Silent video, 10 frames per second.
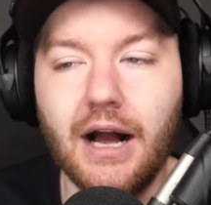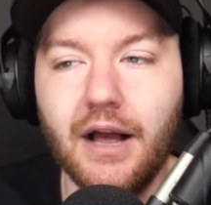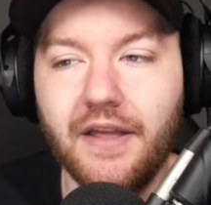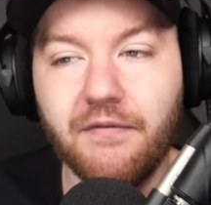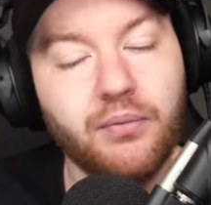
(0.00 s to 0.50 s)

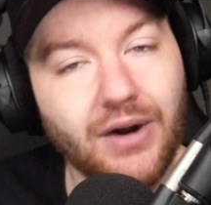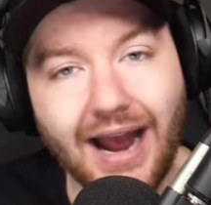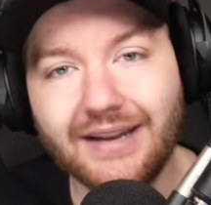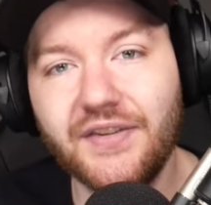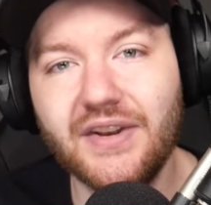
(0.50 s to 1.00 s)
they've
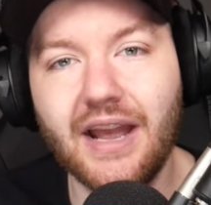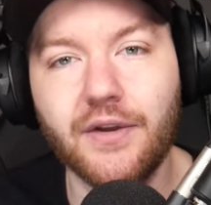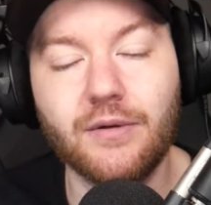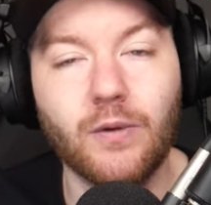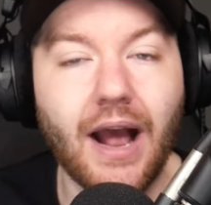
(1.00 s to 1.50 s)
practiced
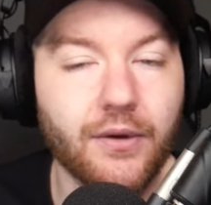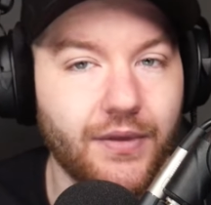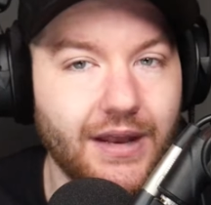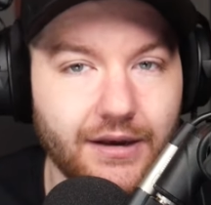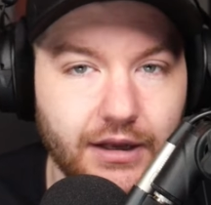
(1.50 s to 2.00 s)
together, rather
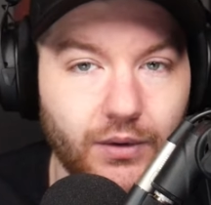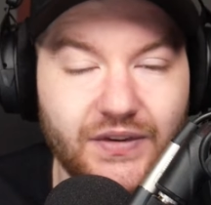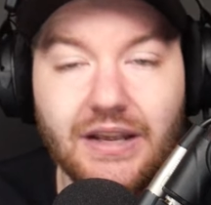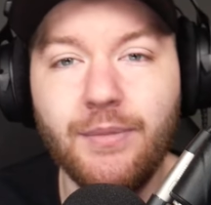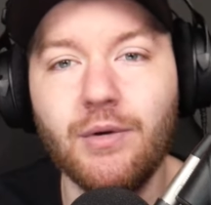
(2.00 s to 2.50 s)
than, you know,
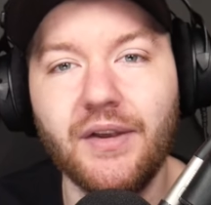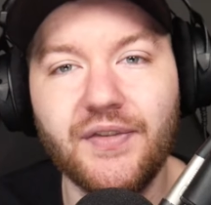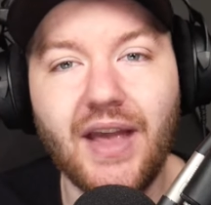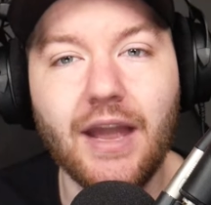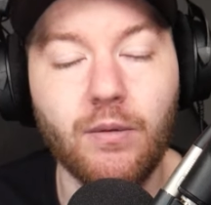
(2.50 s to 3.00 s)
Team
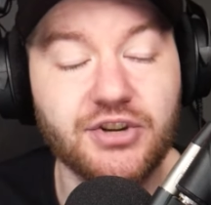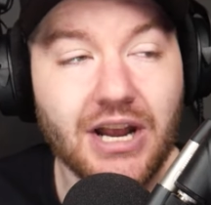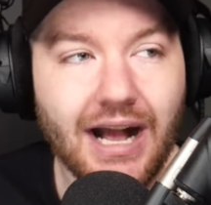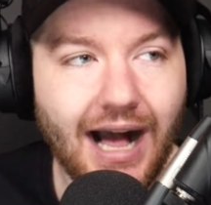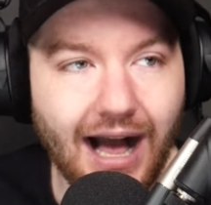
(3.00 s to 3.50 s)
USA, which
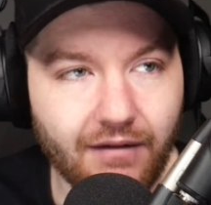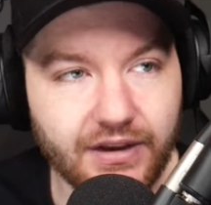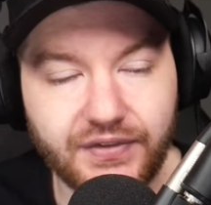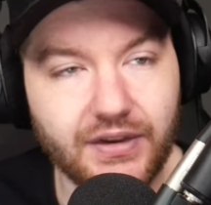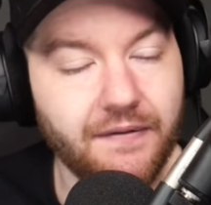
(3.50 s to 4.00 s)

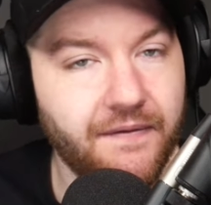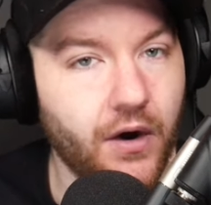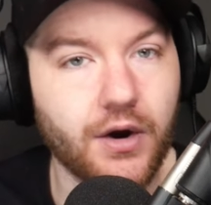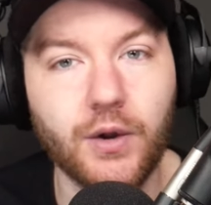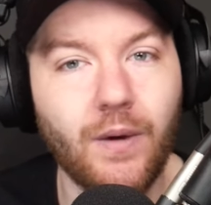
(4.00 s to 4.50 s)
obviously
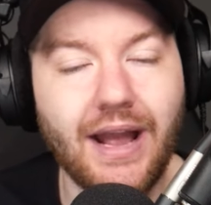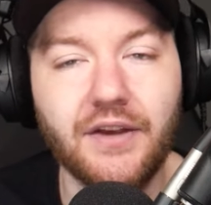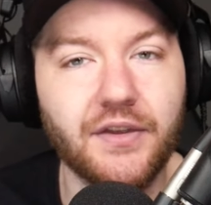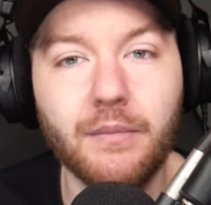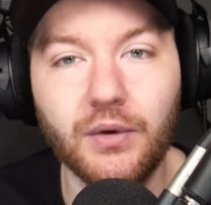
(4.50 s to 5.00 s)
far and away
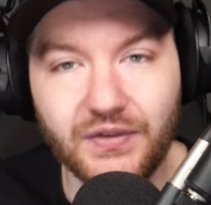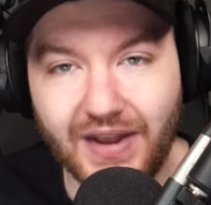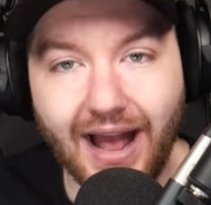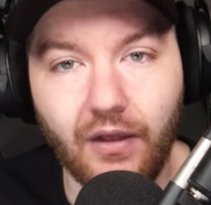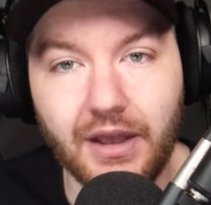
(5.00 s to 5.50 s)
has the most
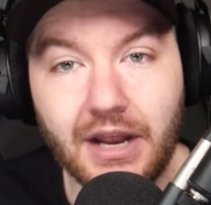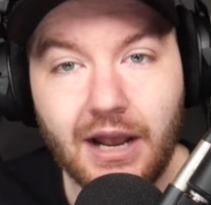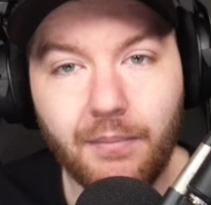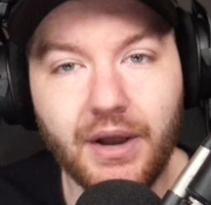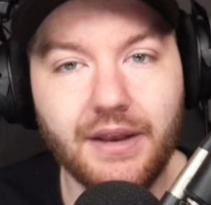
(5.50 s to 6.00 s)
talent,
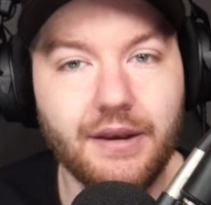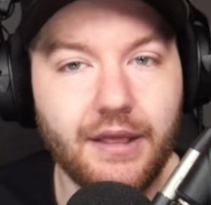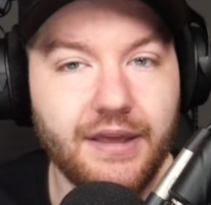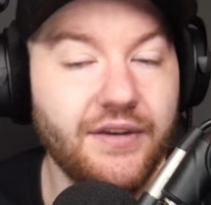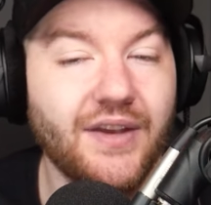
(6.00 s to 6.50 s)
but
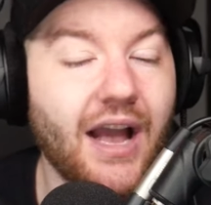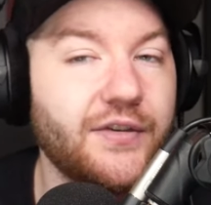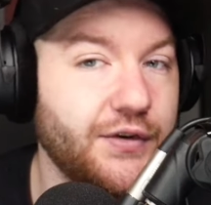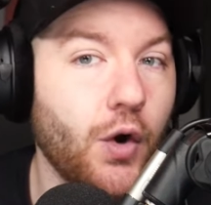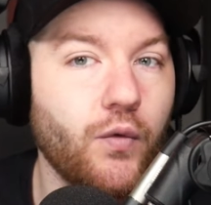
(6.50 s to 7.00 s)
these
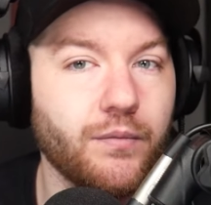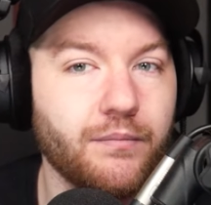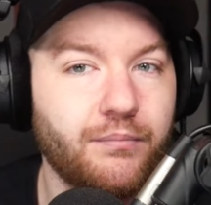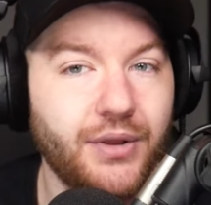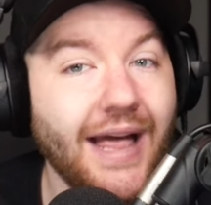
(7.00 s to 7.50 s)
guys don't
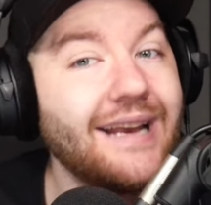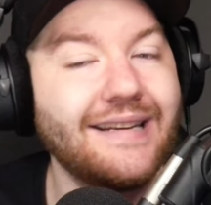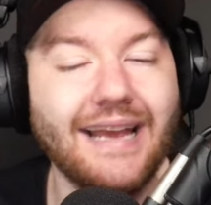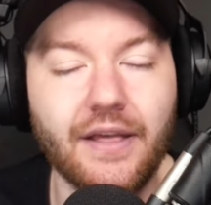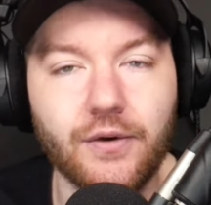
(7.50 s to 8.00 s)
play
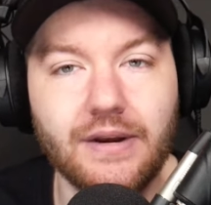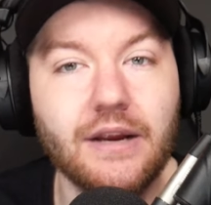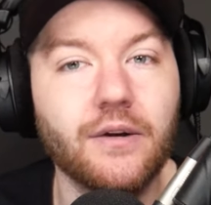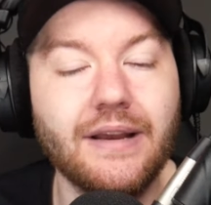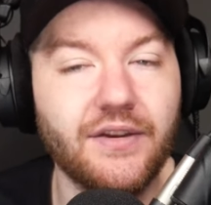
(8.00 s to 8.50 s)
together
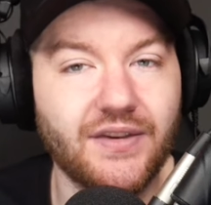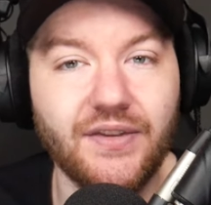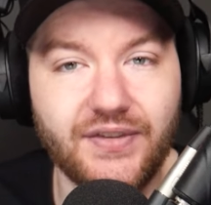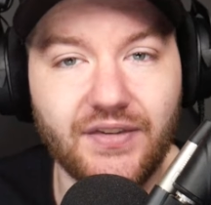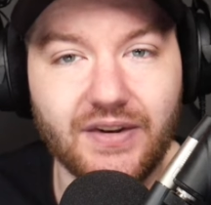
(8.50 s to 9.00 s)
nearly as
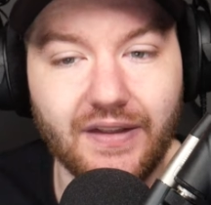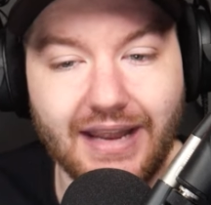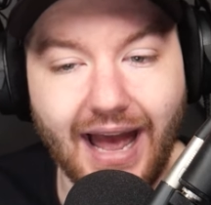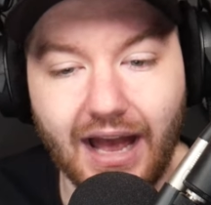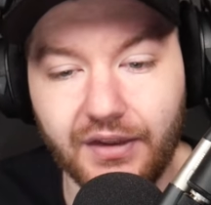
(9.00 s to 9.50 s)

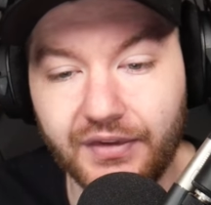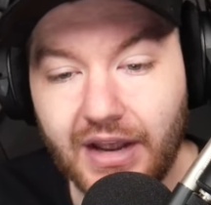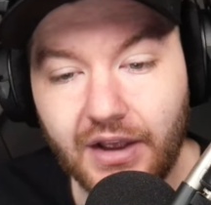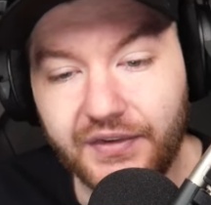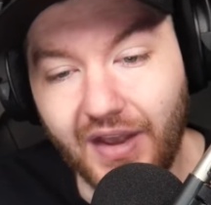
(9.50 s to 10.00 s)
consistently as,
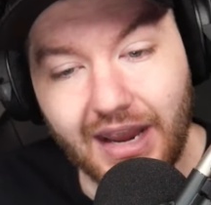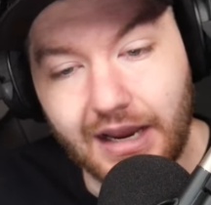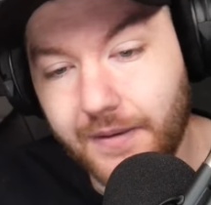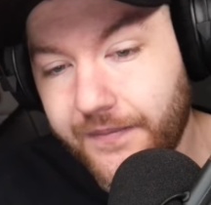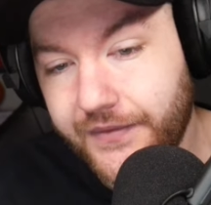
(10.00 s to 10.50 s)

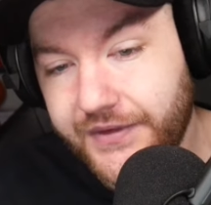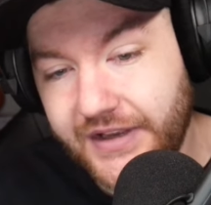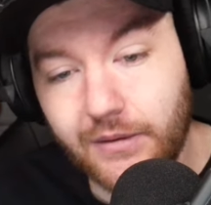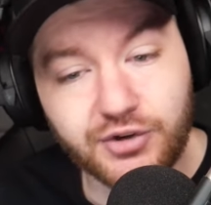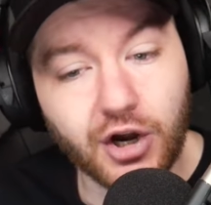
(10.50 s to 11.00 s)
say,
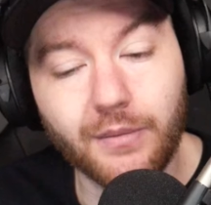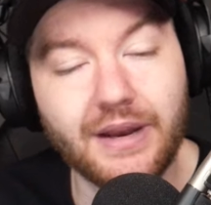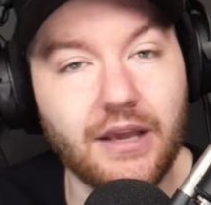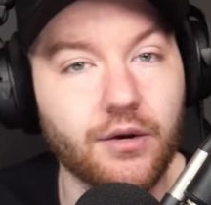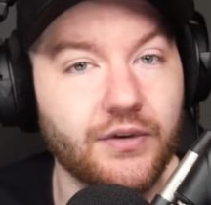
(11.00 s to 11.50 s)
Team
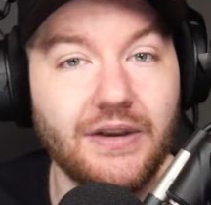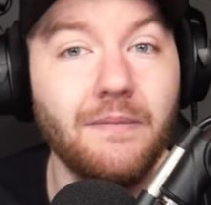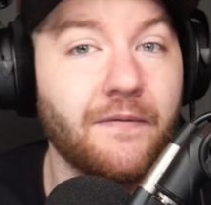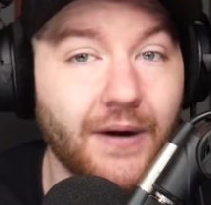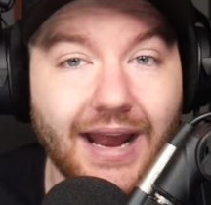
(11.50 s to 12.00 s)
Germany or
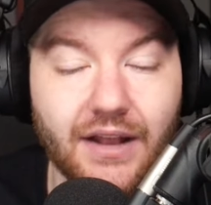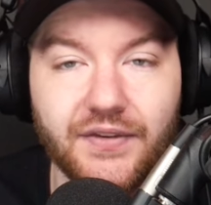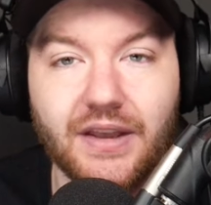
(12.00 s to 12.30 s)
Team France.